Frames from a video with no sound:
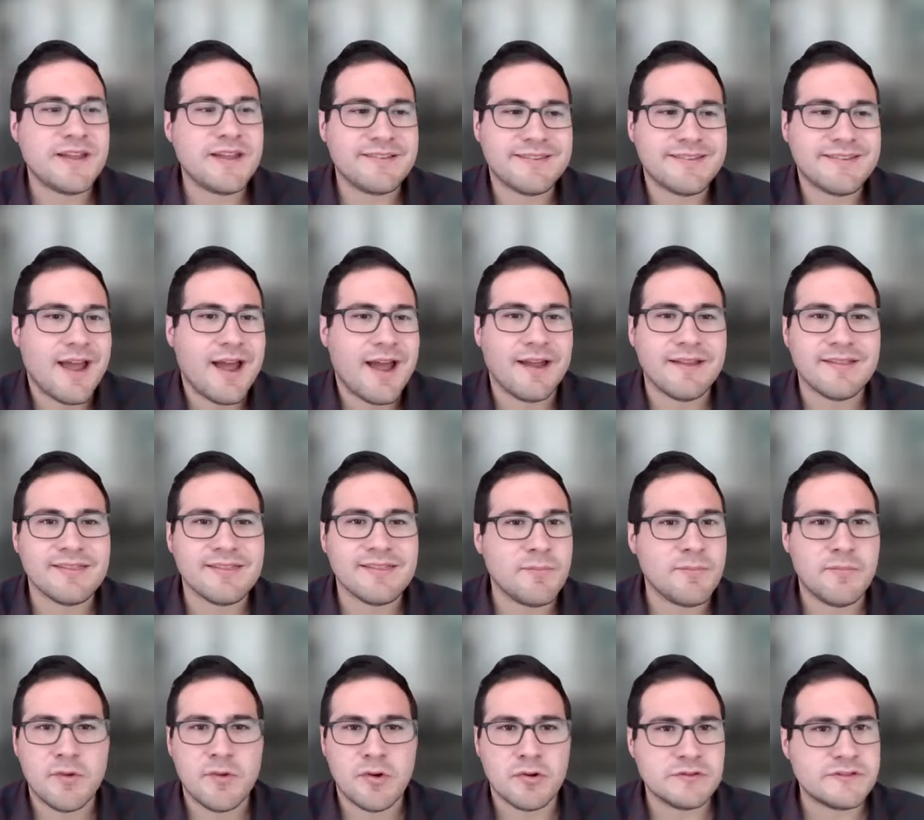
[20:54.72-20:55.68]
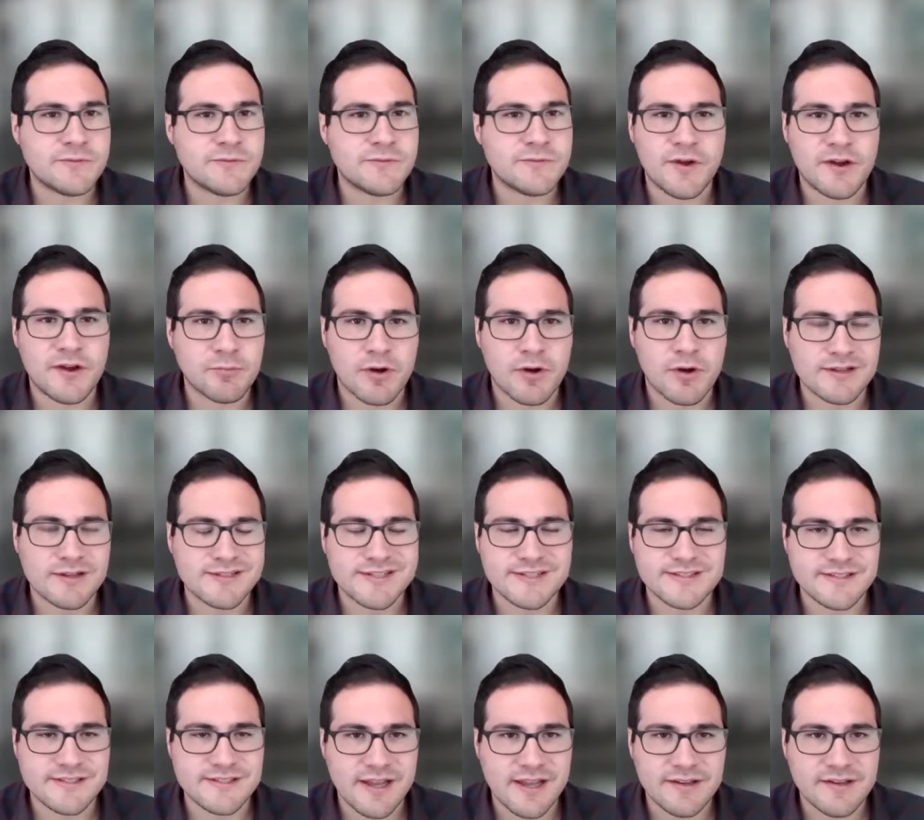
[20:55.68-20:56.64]
it's not the most fun
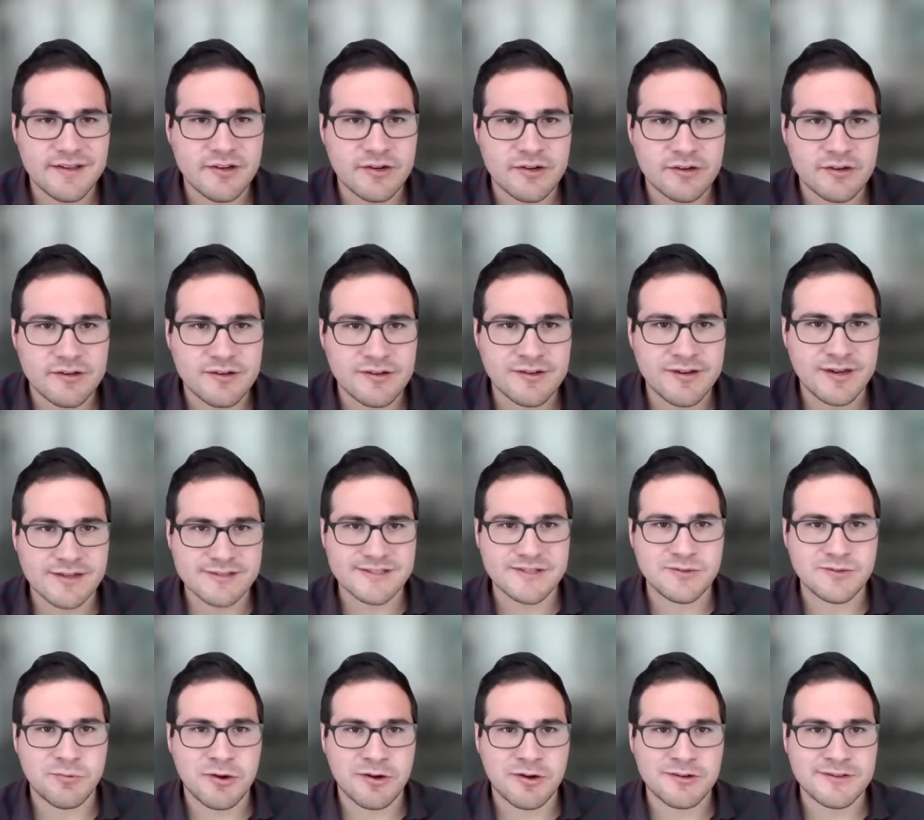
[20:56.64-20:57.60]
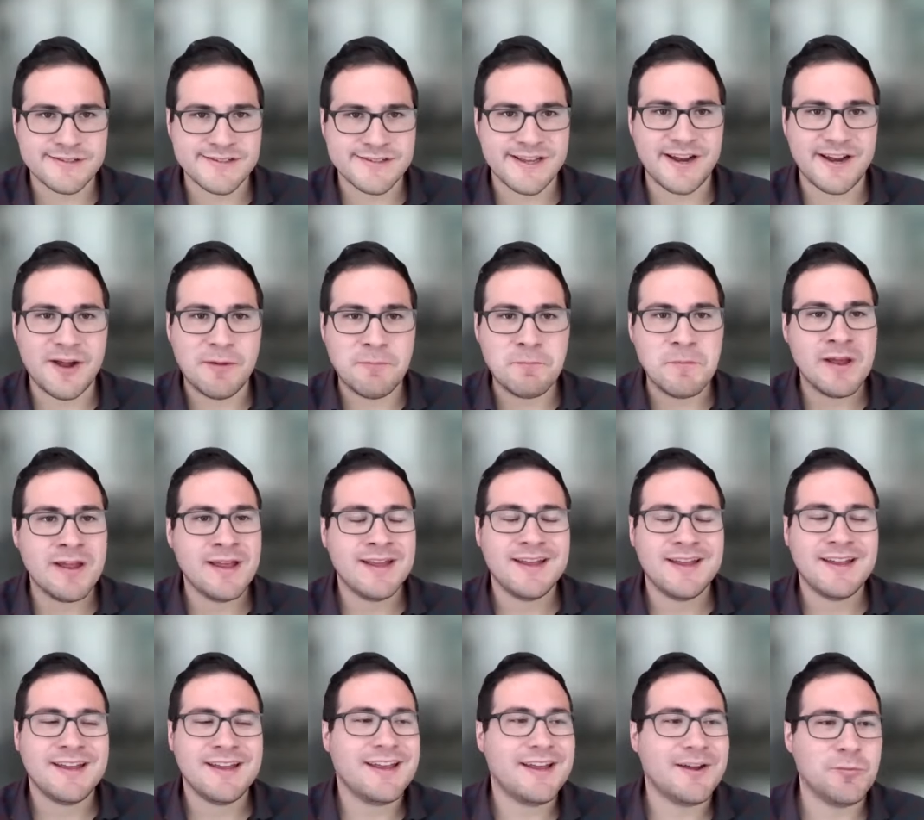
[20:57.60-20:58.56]
process to get your, your testing water set up.
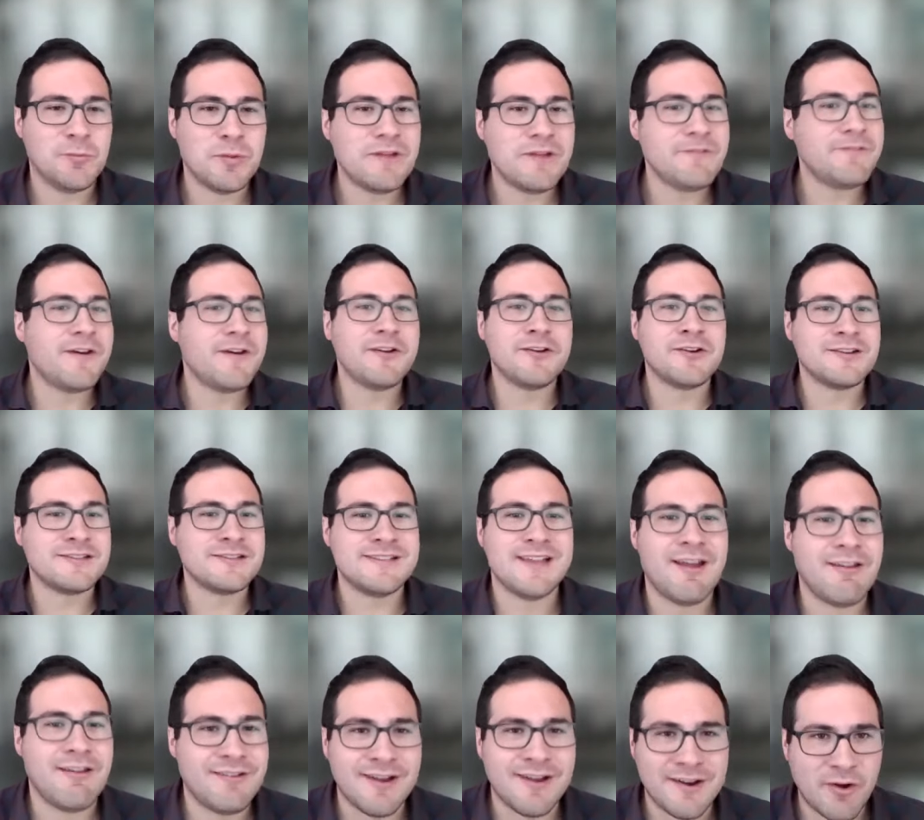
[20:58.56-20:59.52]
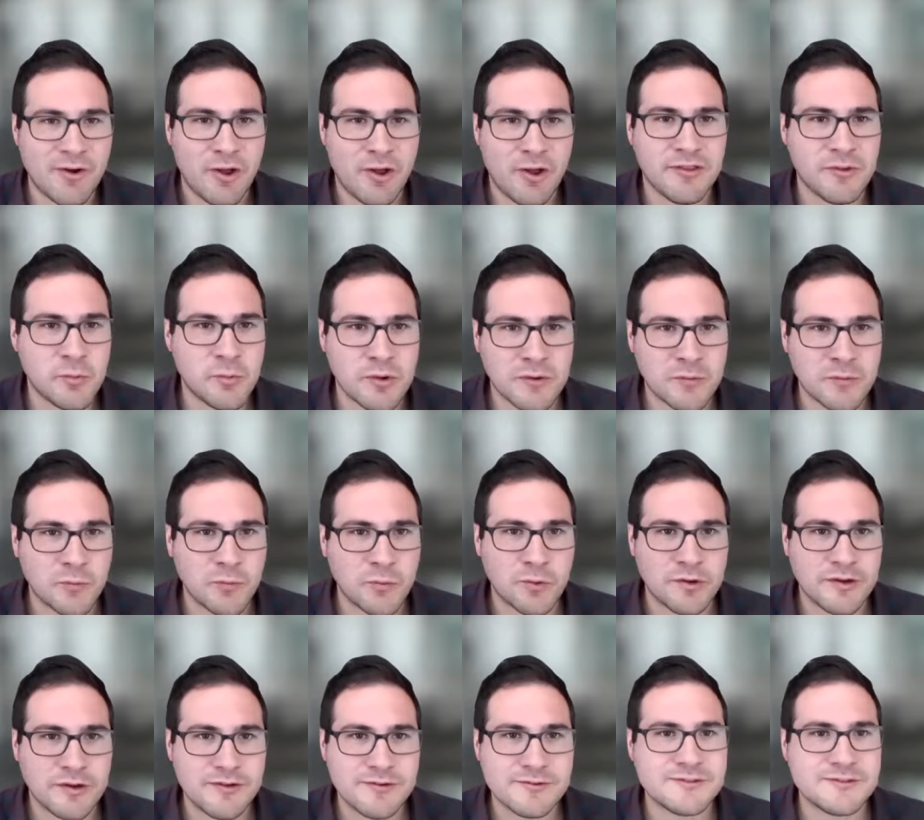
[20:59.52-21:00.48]
WeFunder has now done all the work
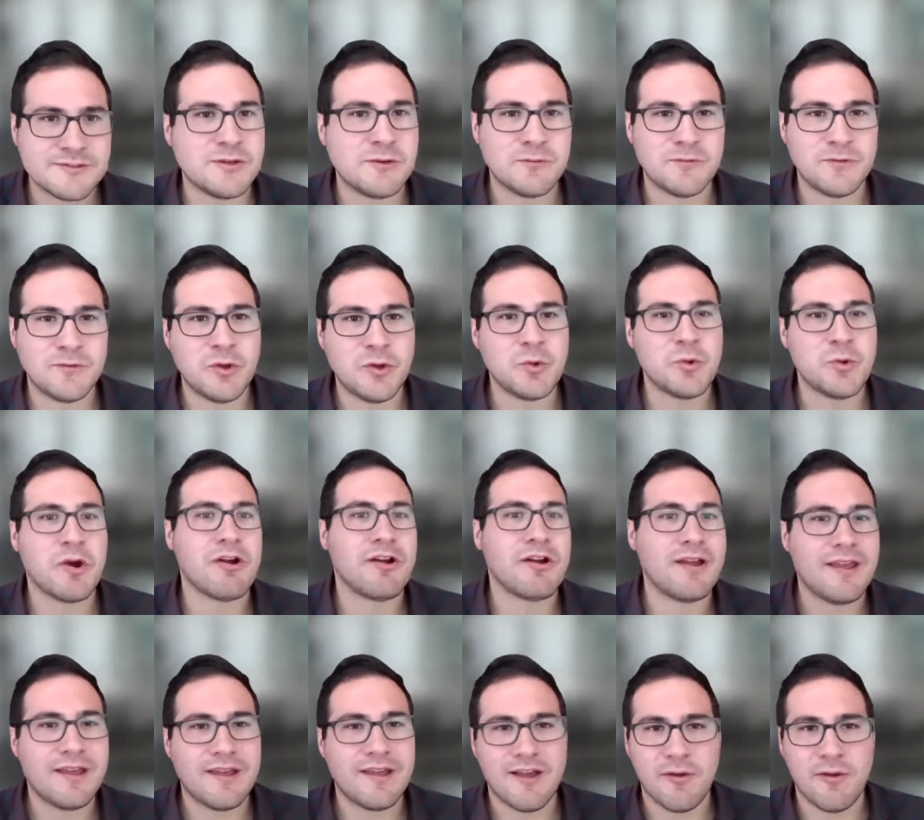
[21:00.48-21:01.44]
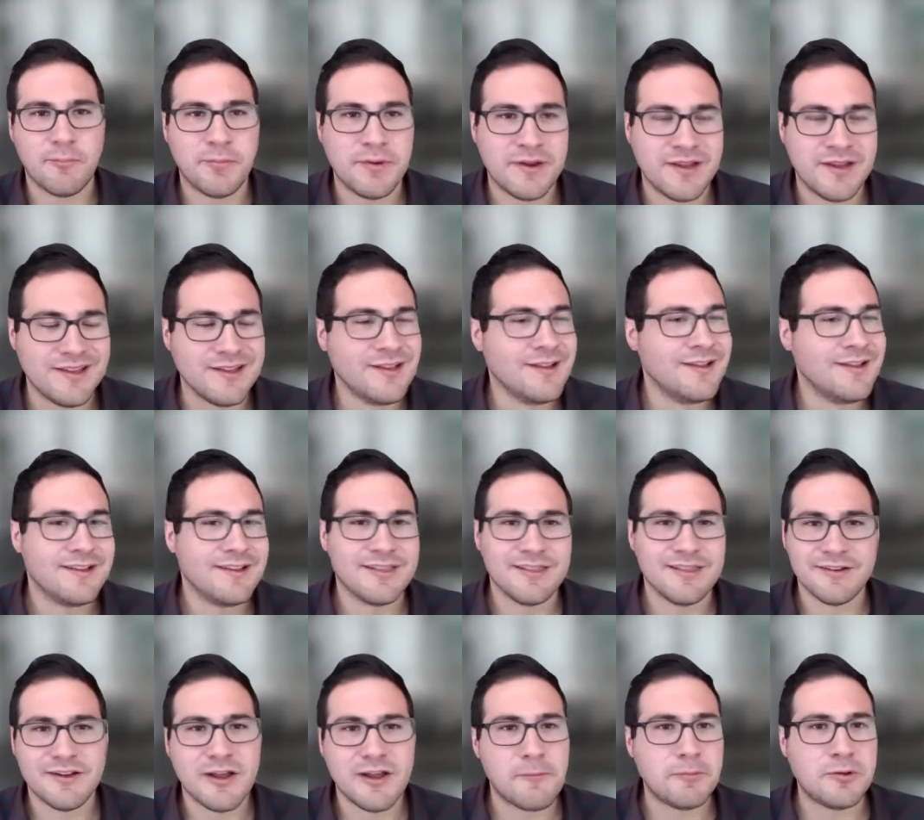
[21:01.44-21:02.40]
for you. So if you are a company,
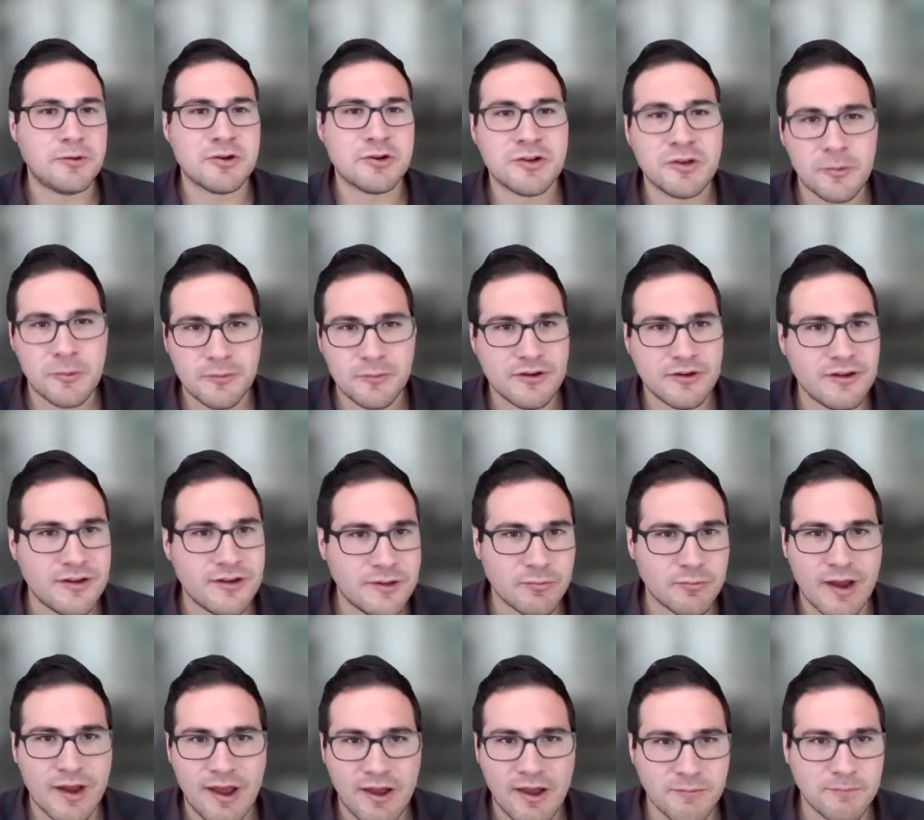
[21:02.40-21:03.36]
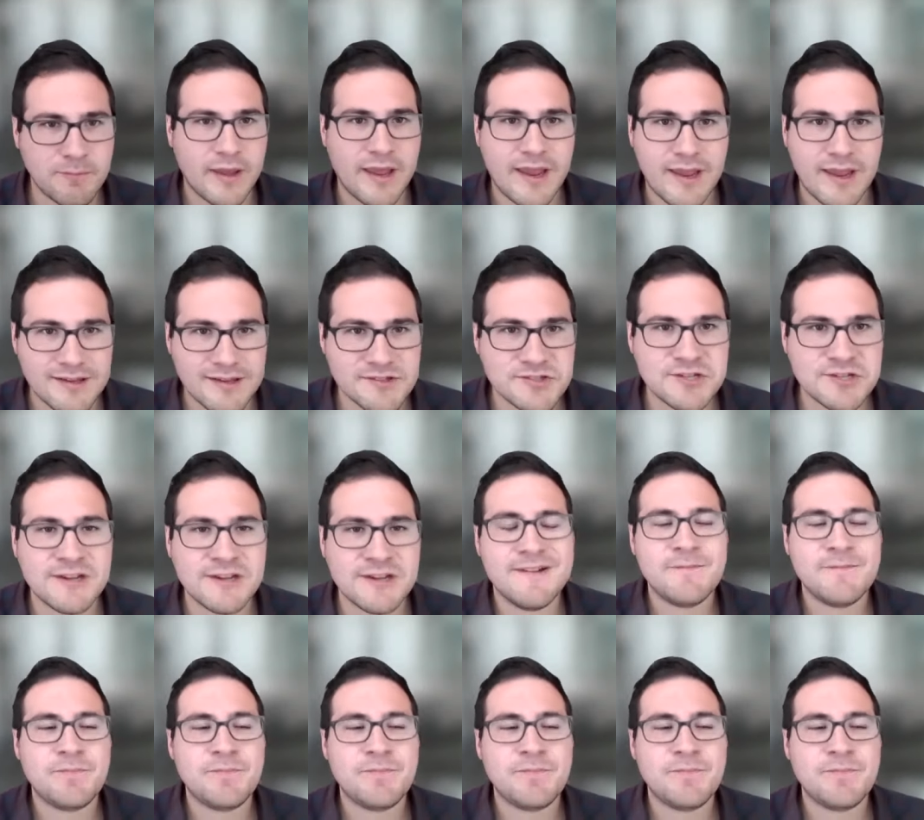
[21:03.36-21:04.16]
look up your community round page.